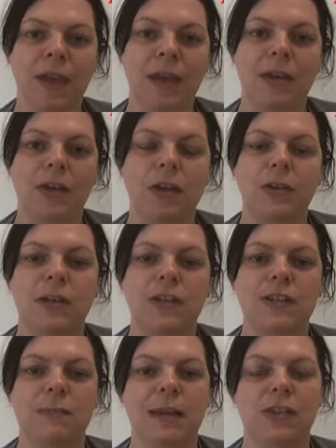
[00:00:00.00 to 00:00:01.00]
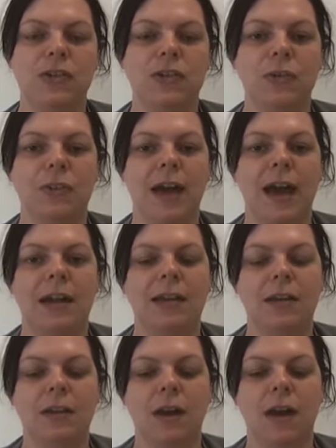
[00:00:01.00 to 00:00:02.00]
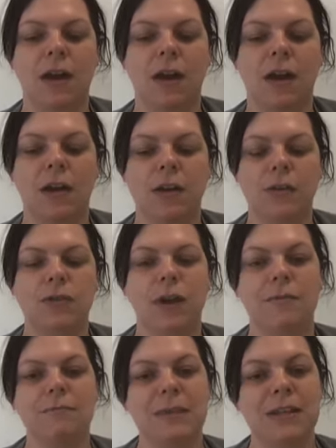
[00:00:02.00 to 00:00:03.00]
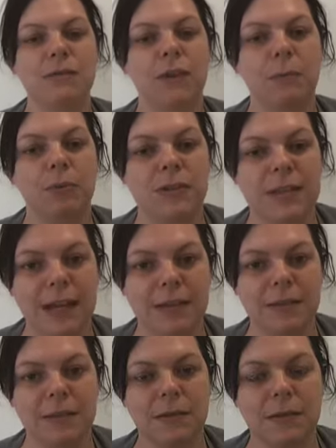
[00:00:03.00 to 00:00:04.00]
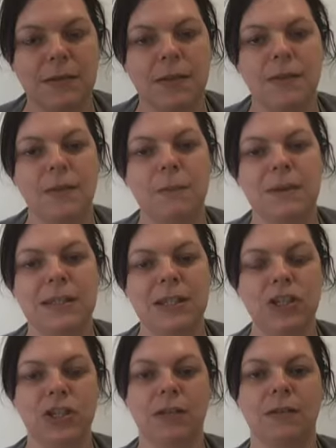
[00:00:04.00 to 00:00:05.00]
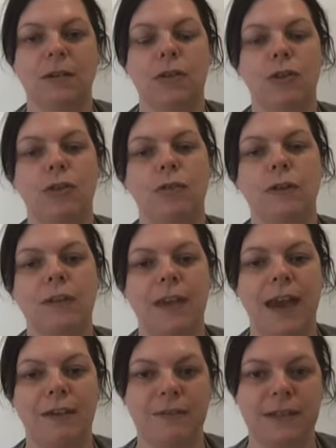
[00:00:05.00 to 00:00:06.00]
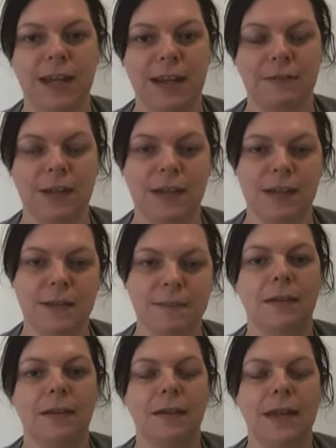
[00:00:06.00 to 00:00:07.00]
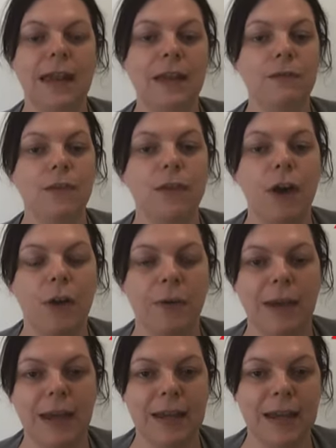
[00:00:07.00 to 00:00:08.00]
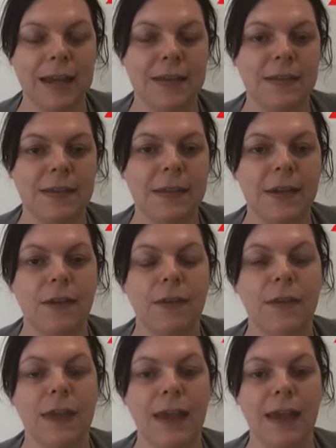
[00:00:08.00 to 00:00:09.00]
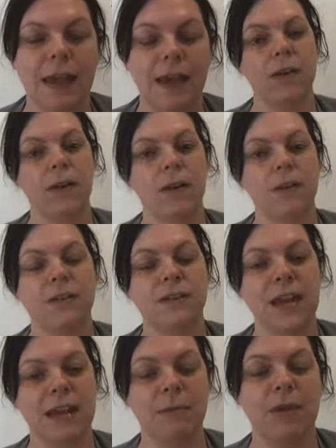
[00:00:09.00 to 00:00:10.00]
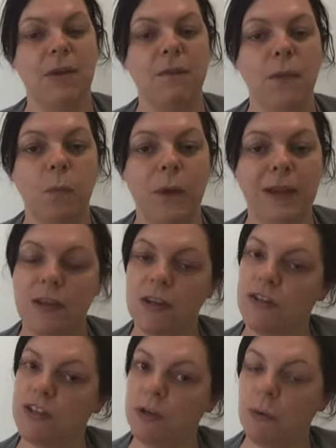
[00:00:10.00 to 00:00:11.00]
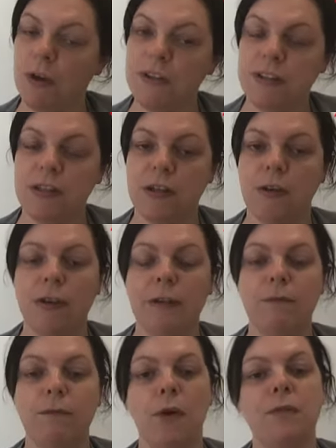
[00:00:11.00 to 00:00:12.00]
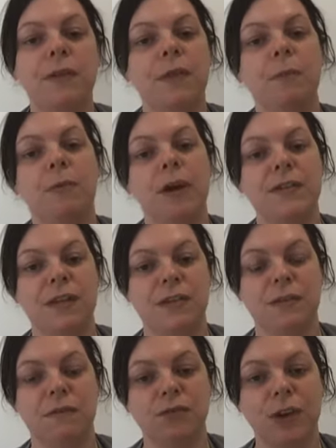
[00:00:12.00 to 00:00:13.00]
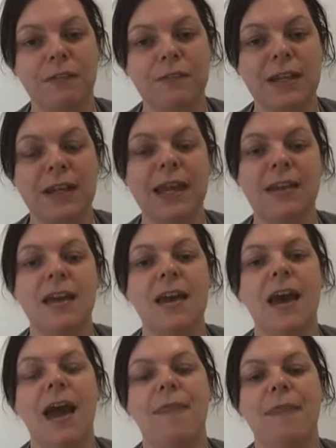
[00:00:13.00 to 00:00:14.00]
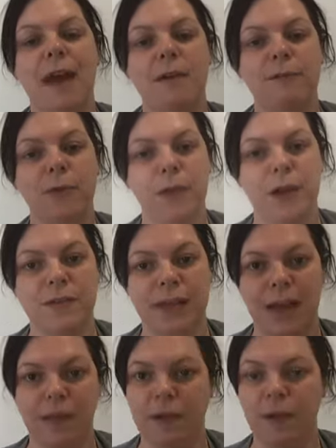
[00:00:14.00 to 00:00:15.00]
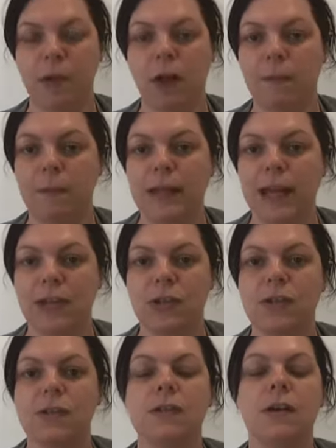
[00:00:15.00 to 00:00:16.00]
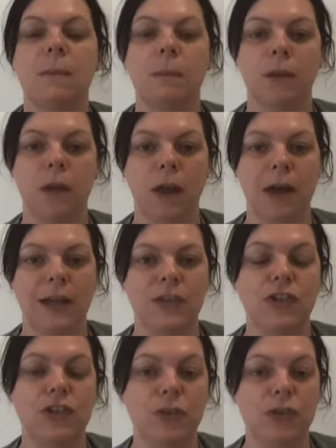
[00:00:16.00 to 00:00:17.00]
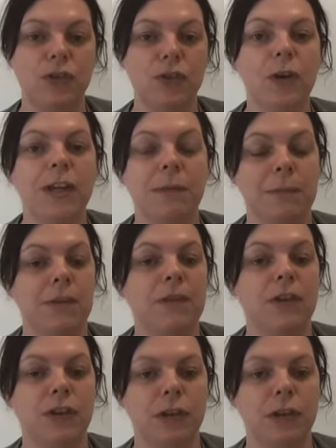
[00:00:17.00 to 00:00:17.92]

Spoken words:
You need to make sure that you don't misrepresent the position through the affidavit. Even though it is the statement of the witness, you are still involved in the process of drafting it, and therefore those ethical obligations apply to the document that you